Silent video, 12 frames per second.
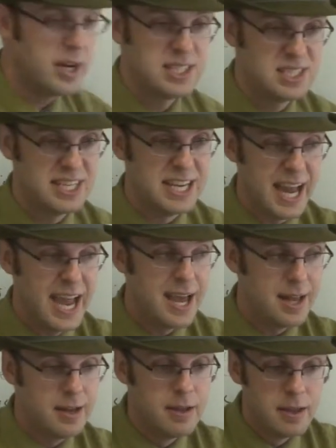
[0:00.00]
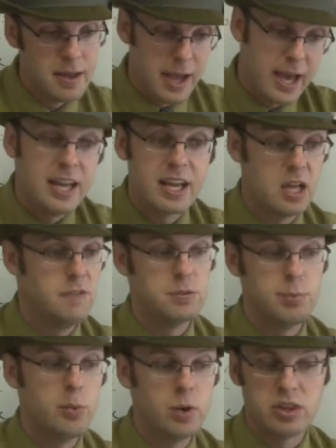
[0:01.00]
I see n, and it gives
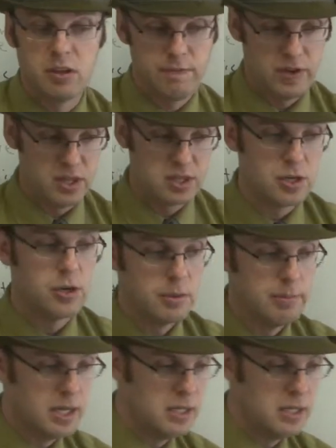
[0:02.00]
me what the 5th term